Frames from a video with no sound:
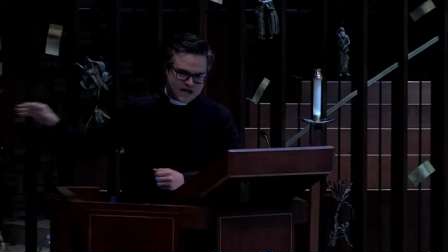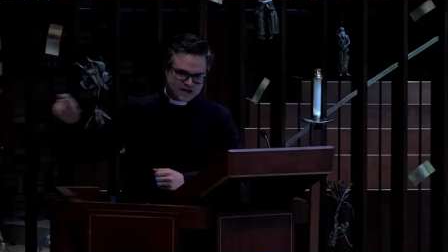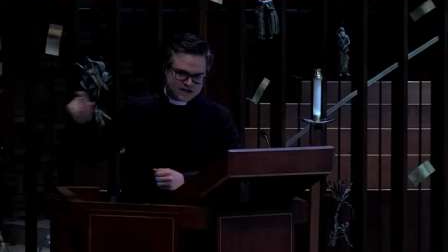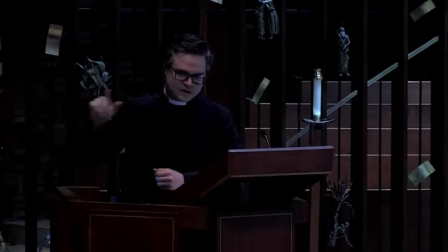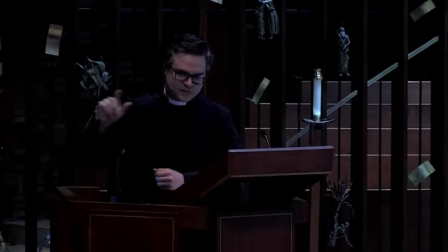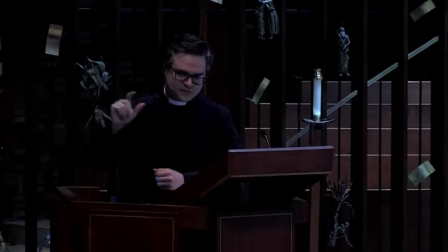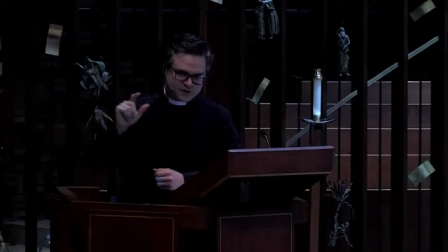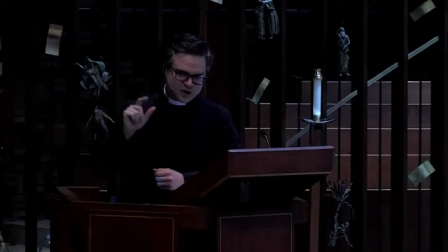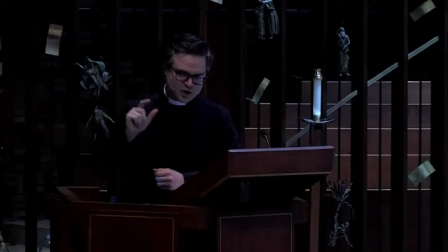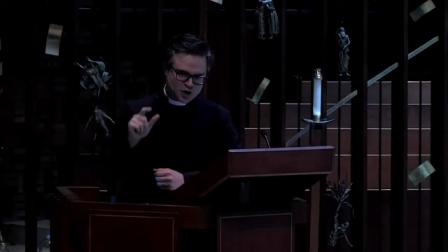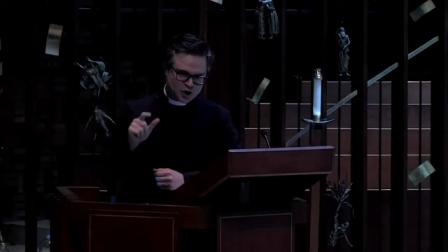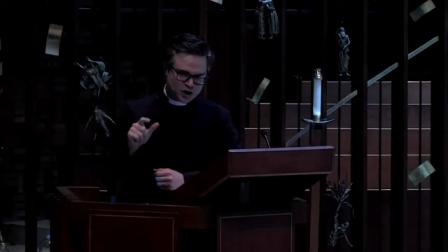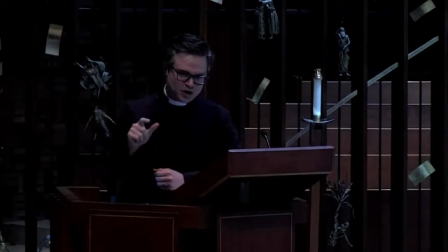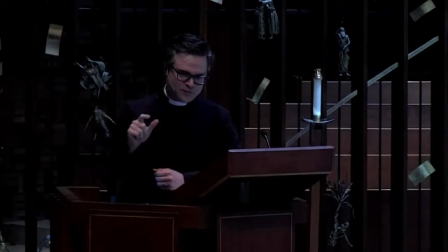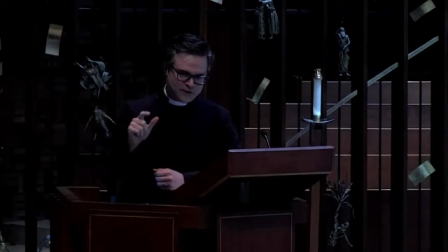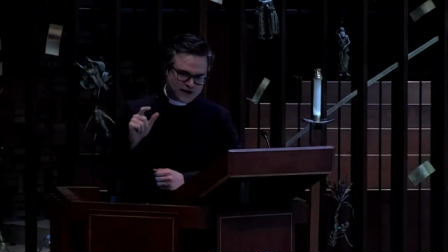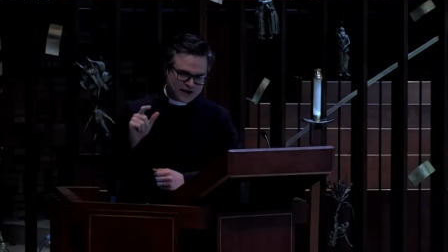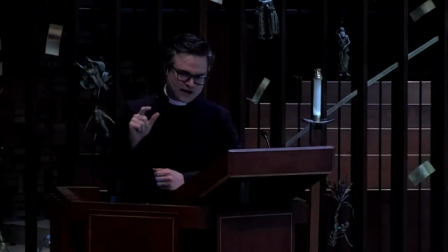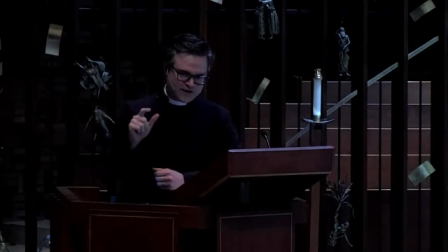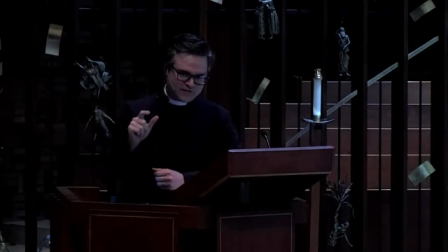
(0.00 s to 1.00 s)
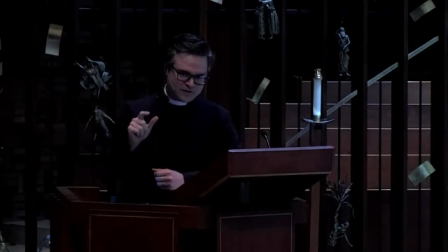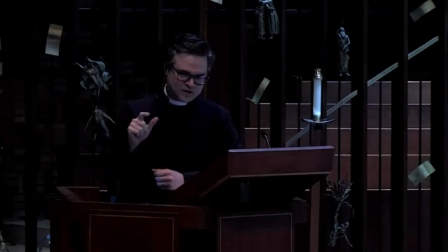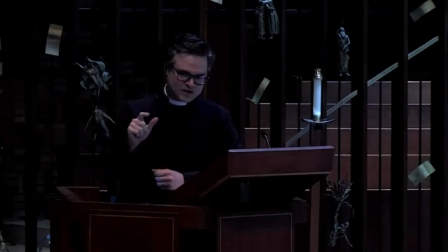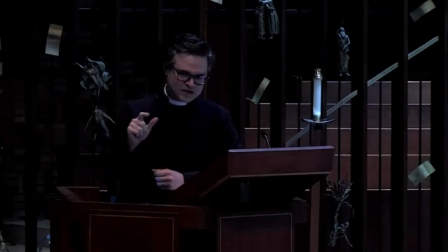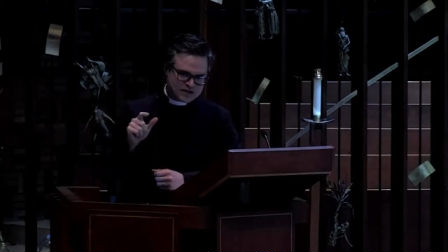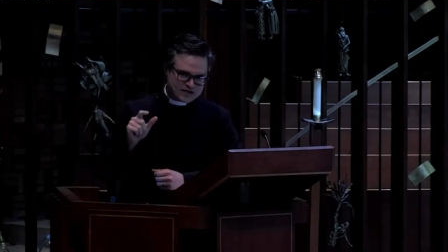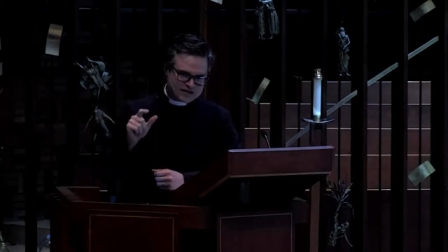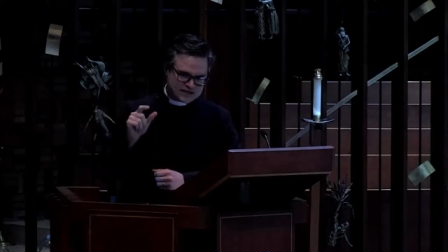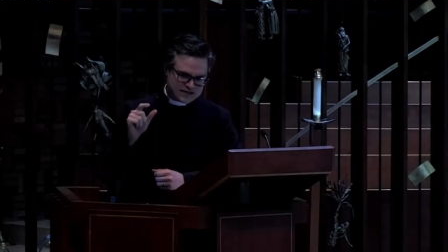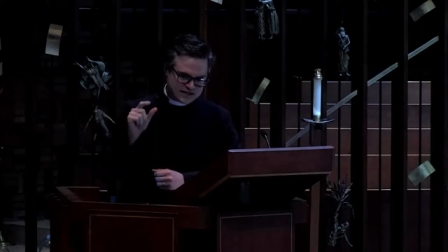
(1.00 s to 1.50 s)
Something good about
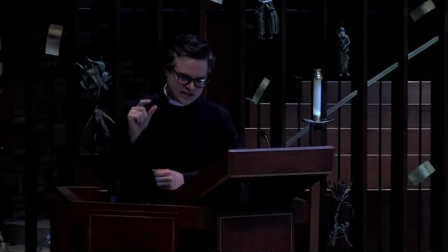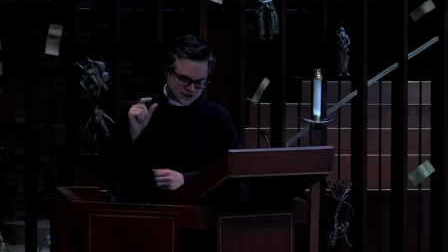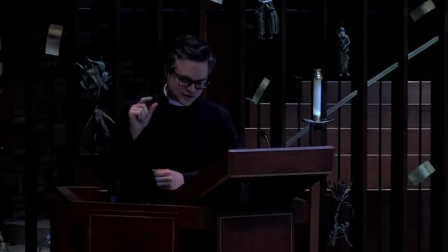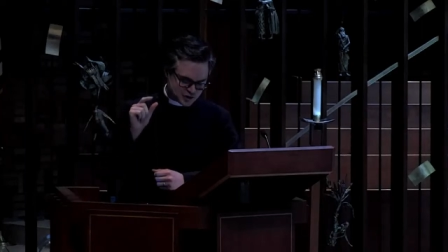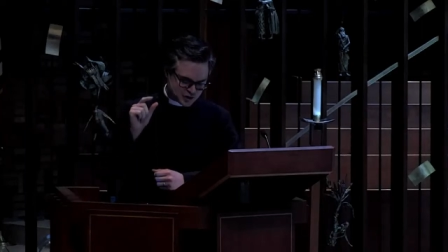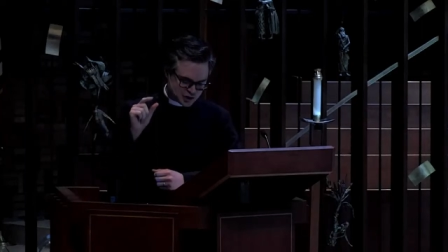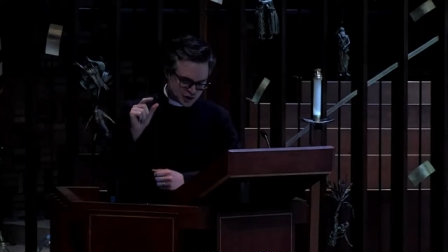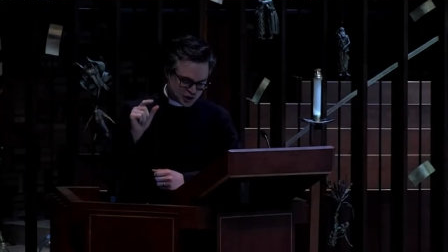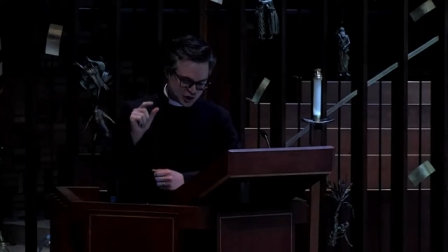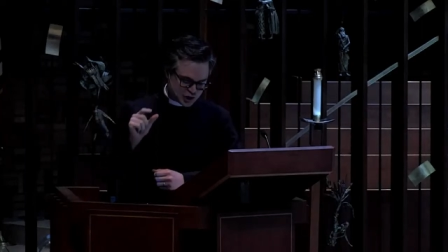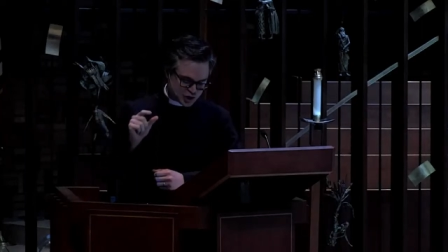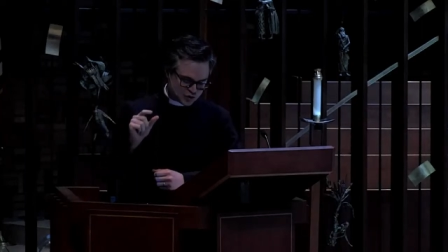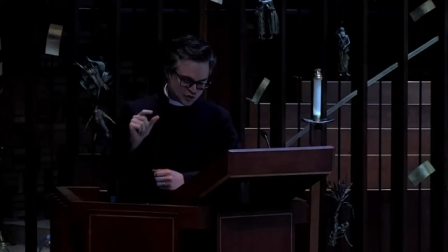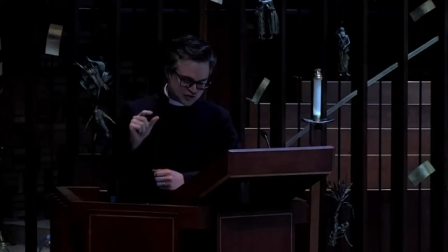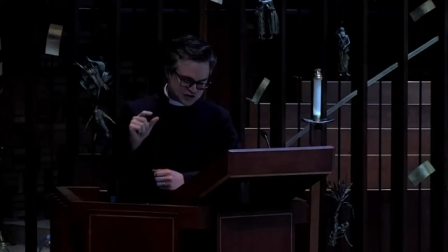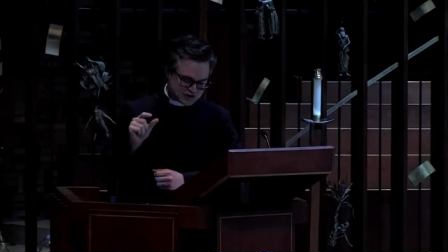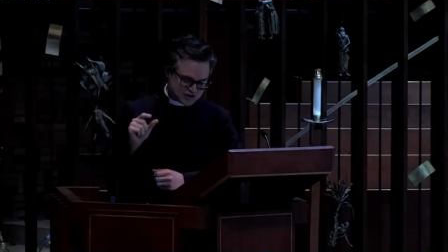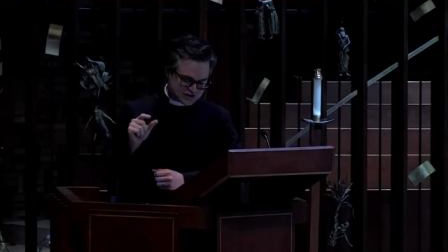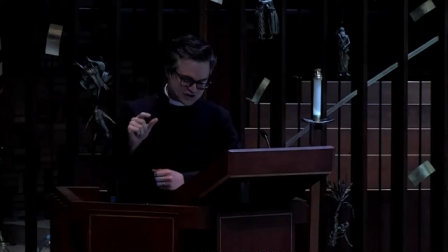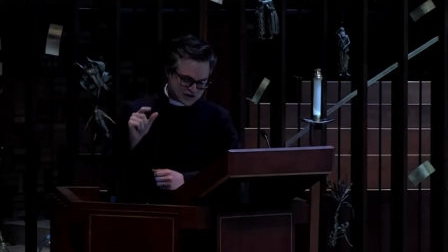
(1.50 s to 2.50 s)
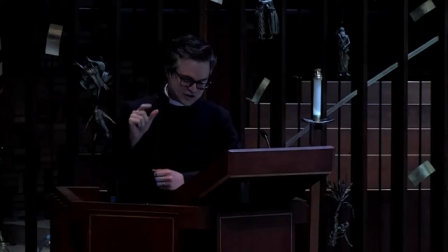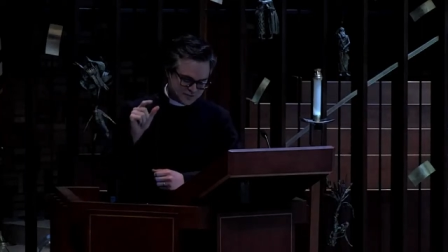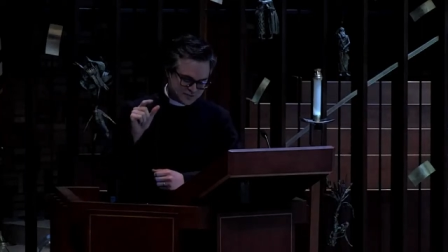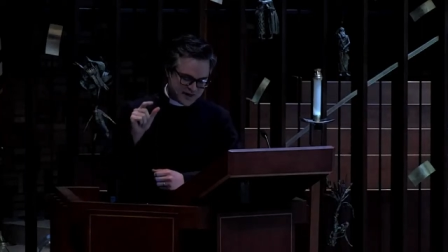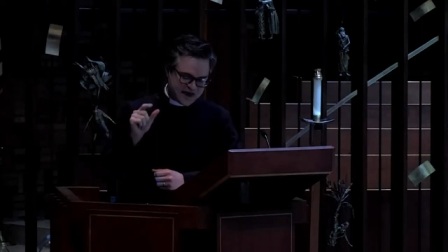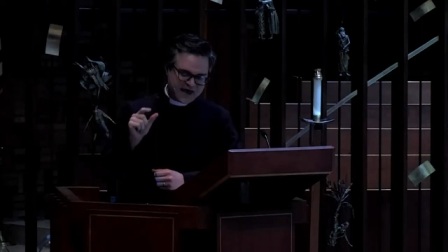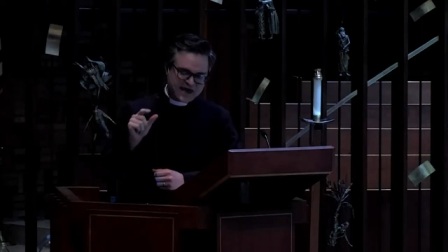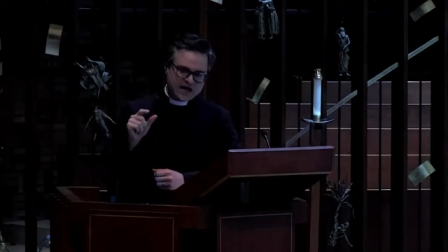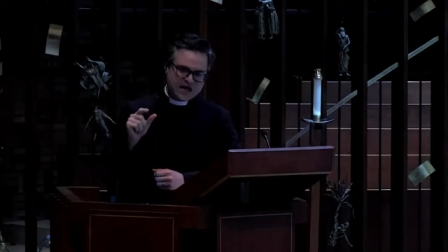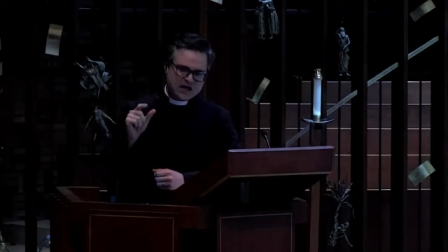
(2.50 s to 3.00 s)
everything that excuses the
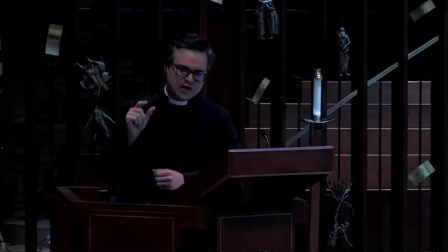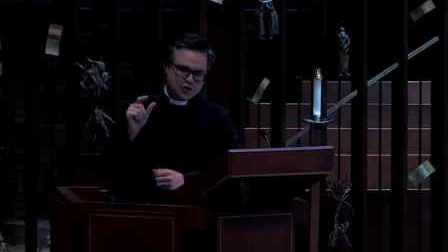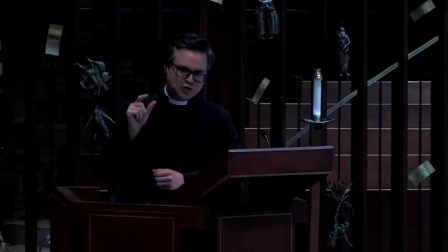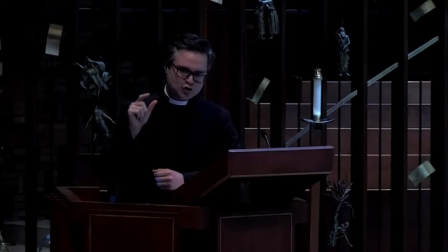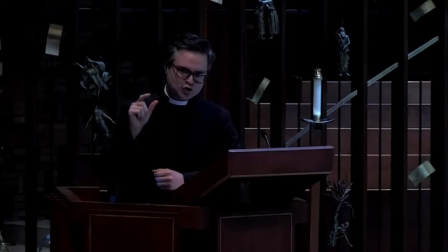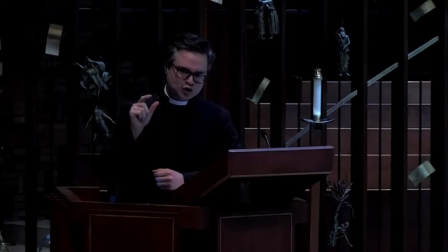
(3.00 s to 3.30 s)
pain